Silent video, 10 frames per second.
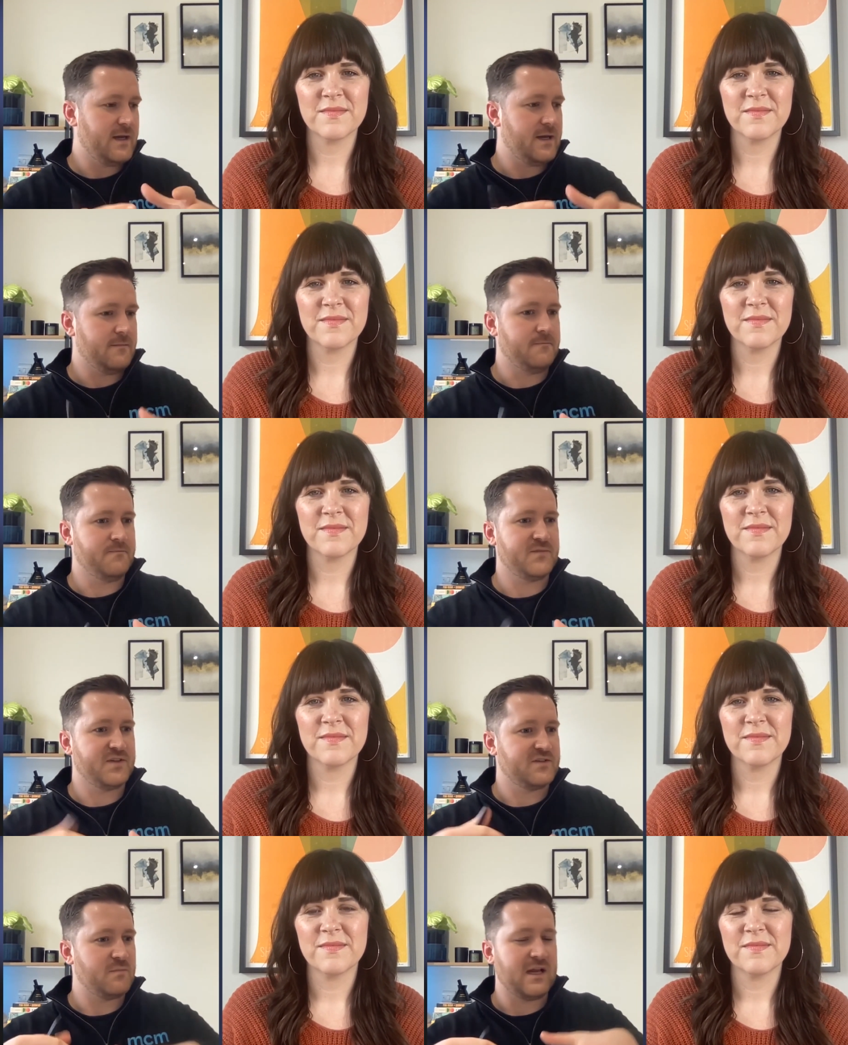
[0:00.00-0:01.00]
Speaker 1: um,
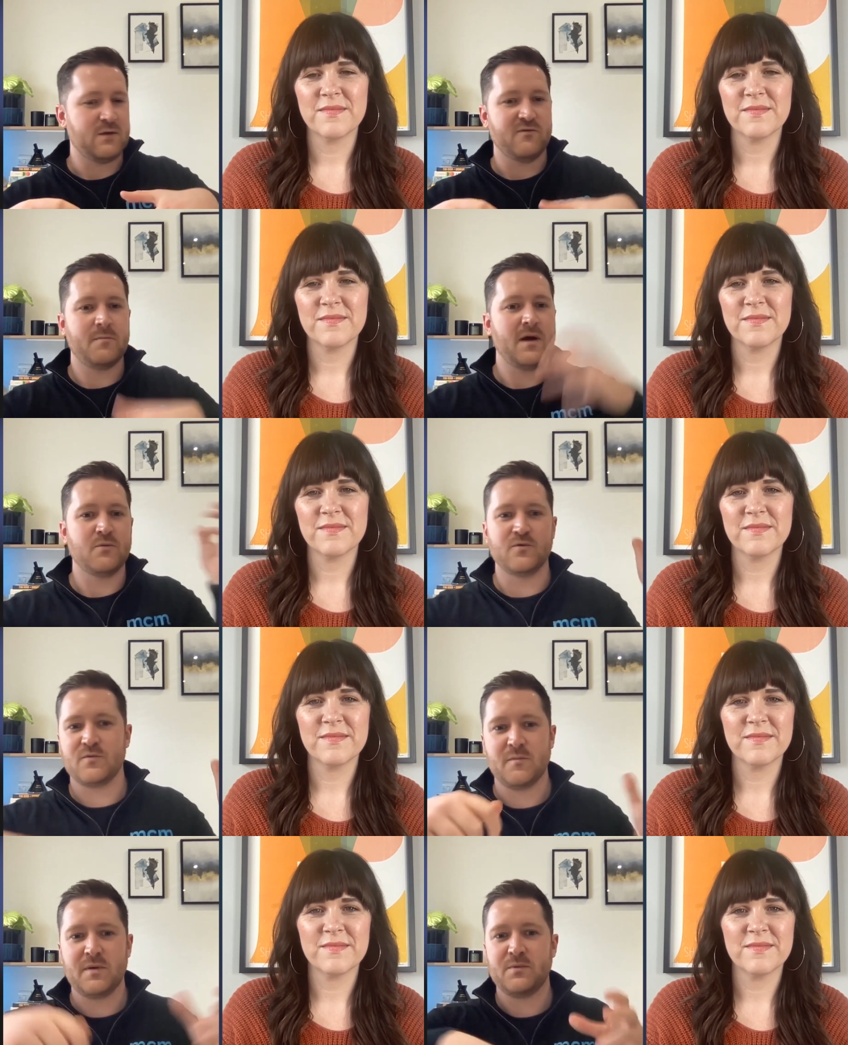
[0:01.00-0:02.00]
display with
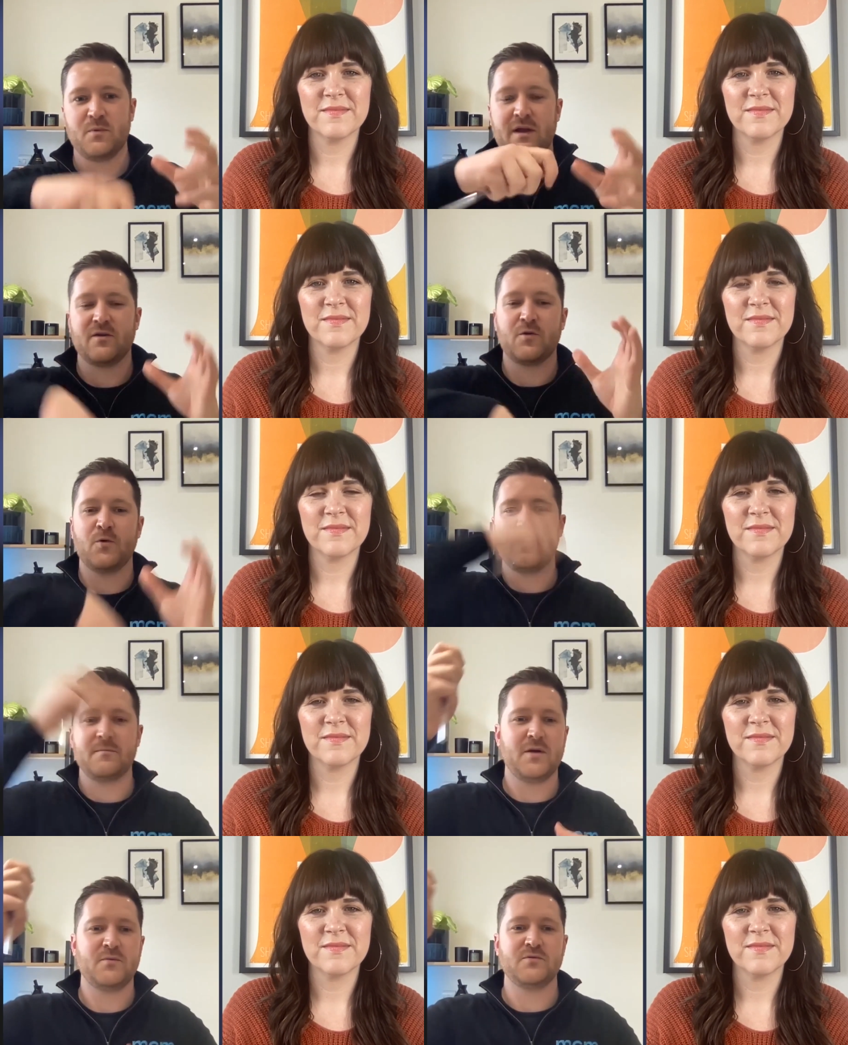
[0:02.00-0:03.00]
bubbles where people getting caught
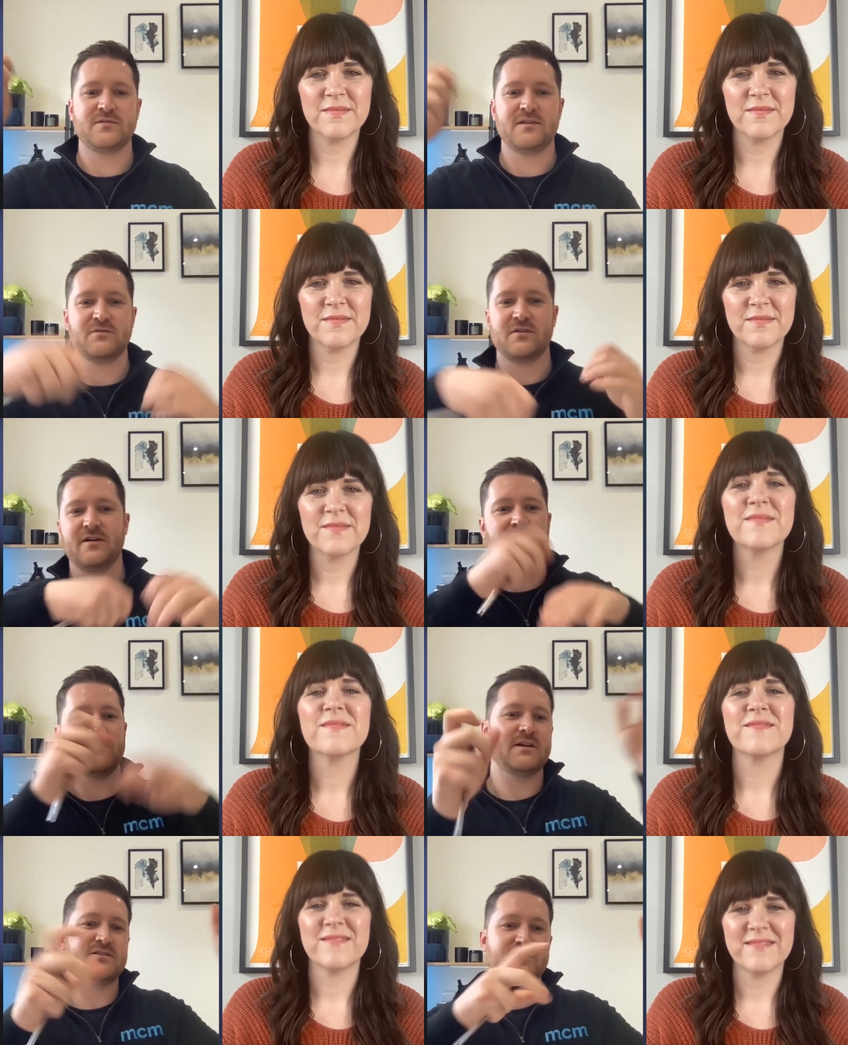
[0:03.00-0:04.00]
in bubbles, and there was a guy
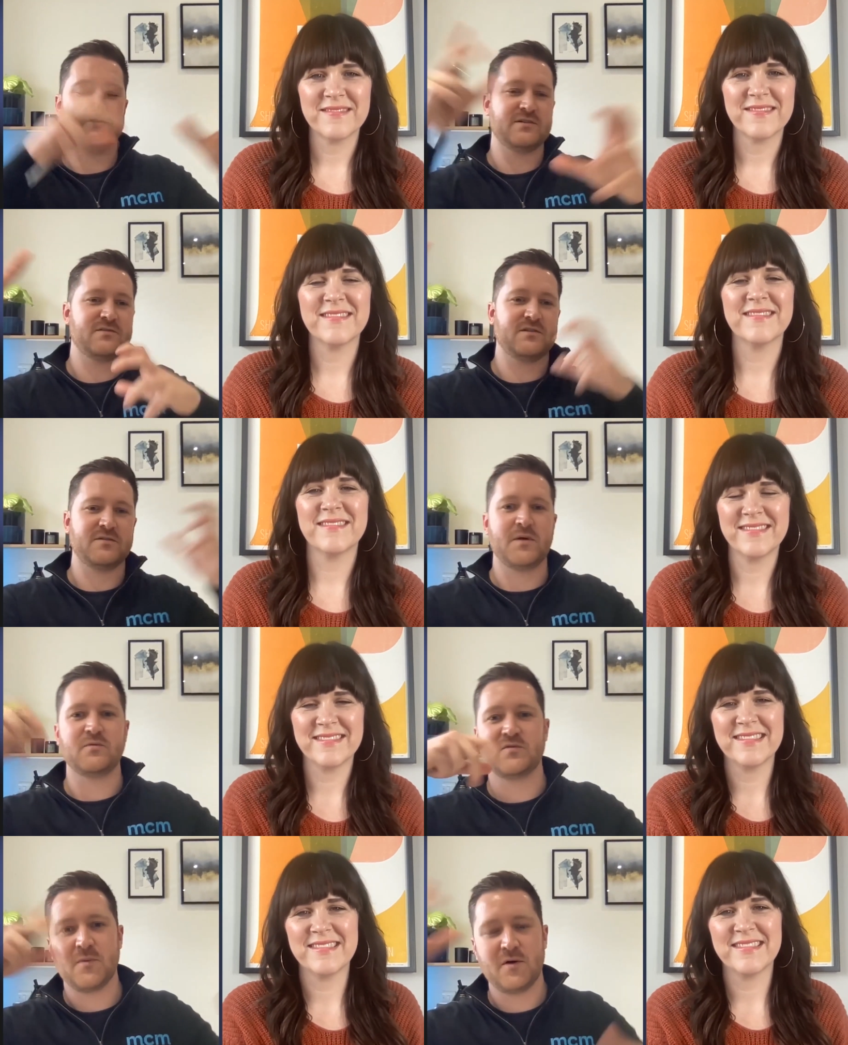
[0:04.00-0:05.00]
doing magic tricks with these
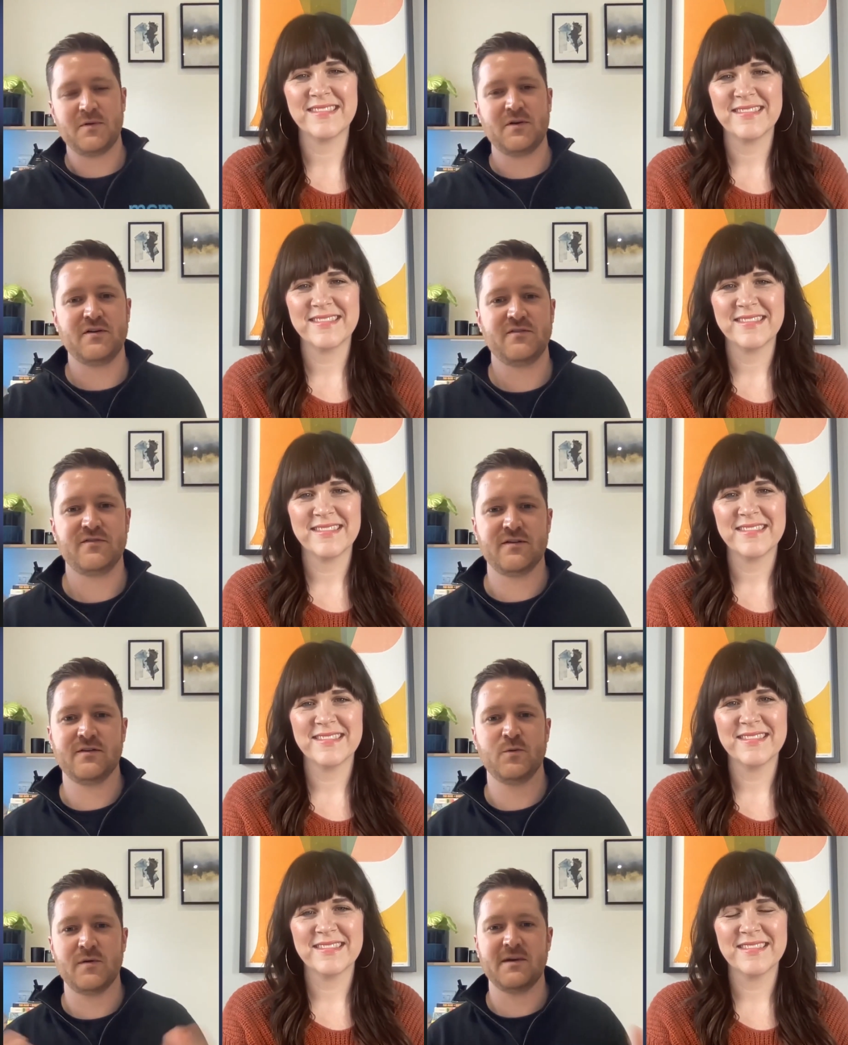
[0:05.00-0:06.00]
bubbles popping off, and
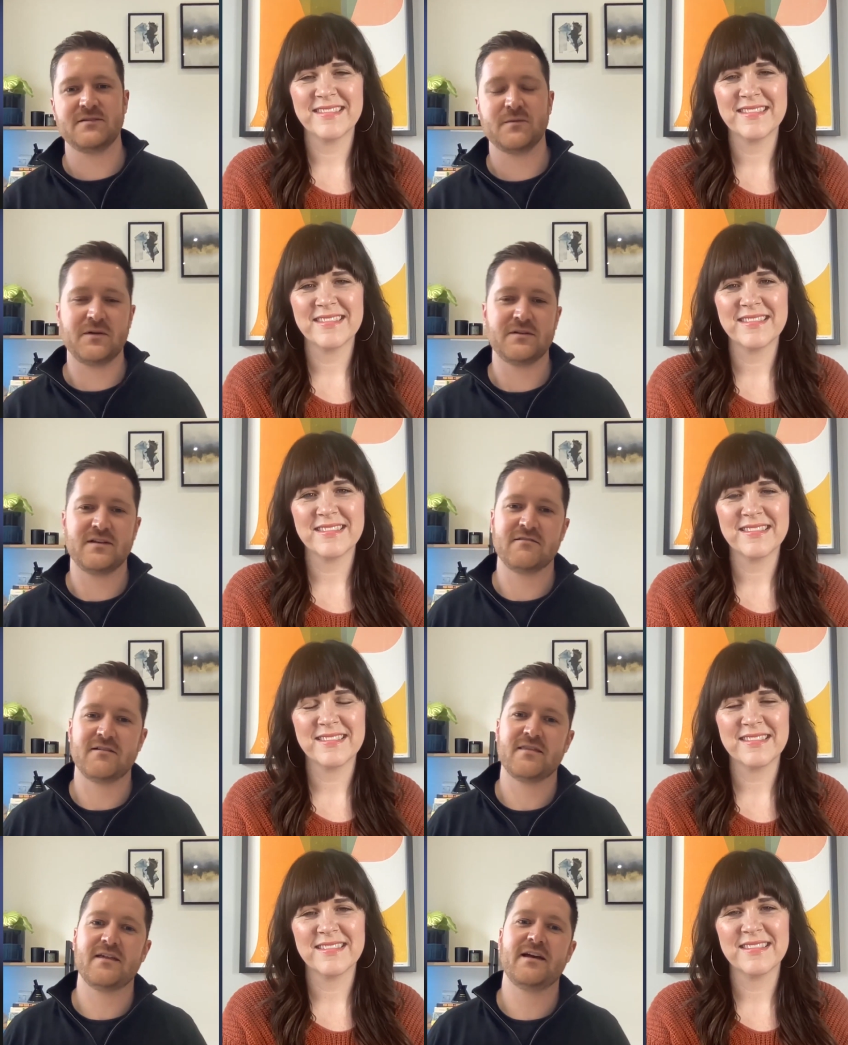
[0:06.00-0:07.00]
we made some content
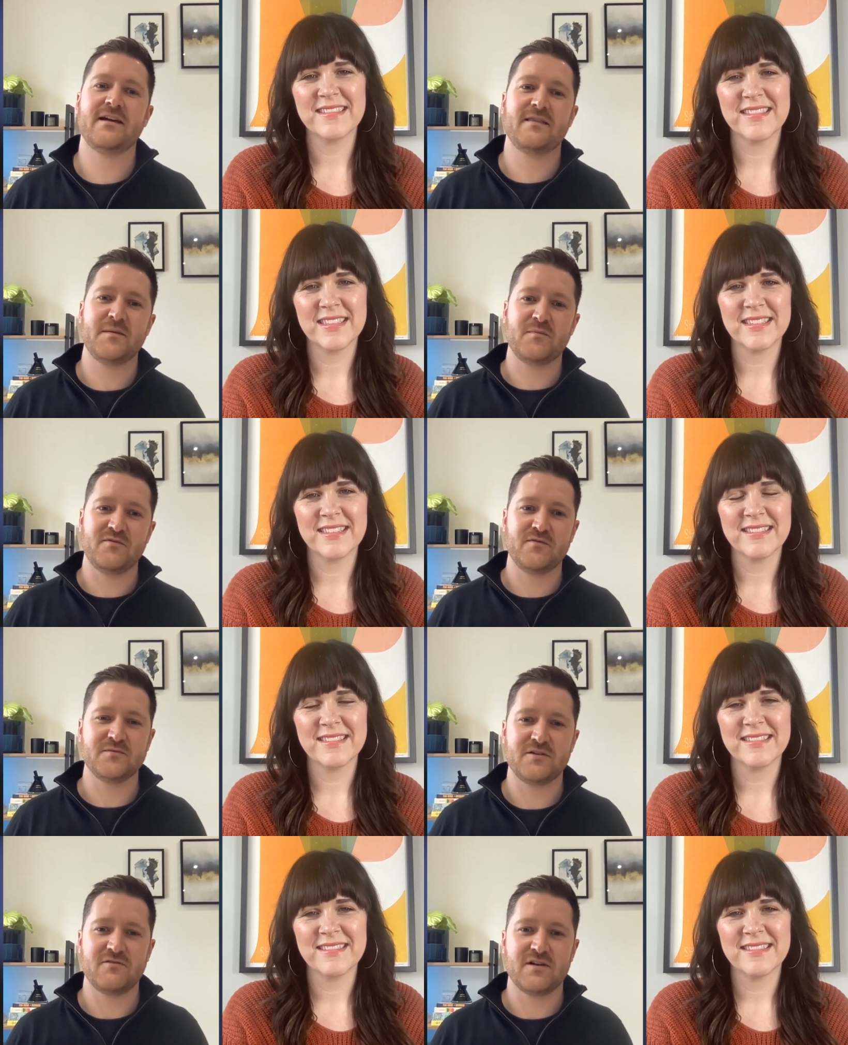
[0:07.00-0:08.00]
around that, and that
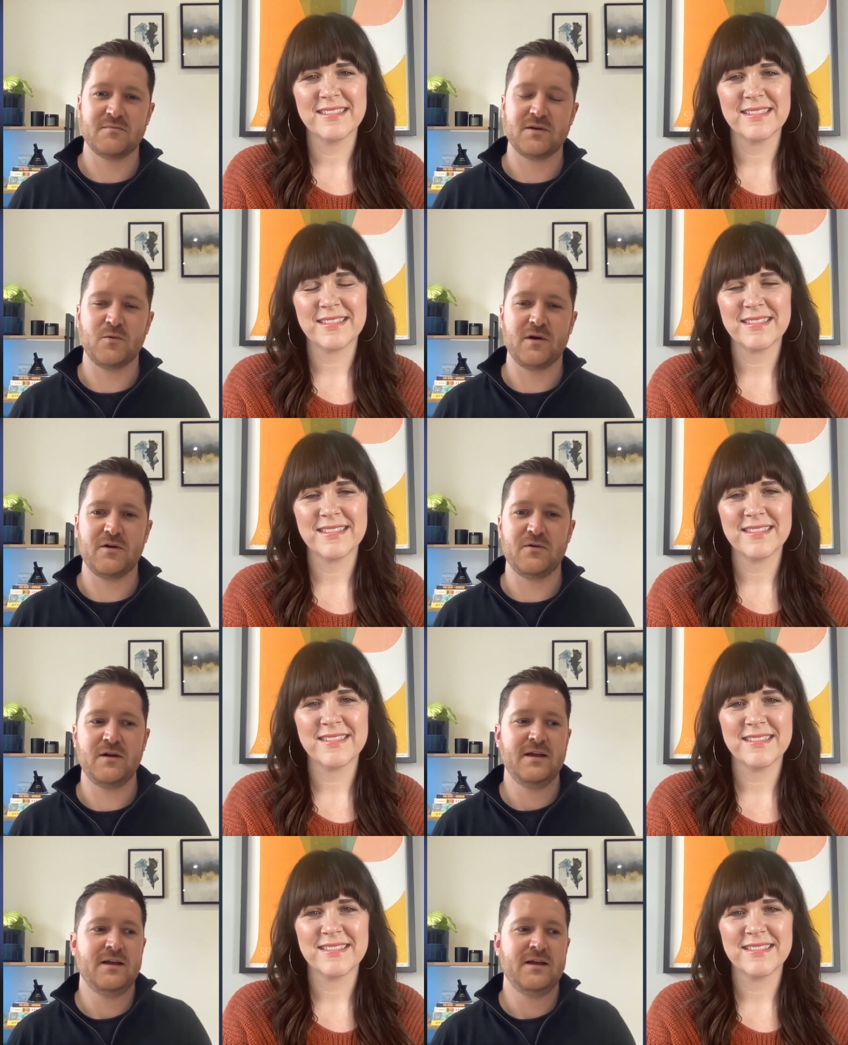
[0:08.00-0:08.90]
performed incredibly well.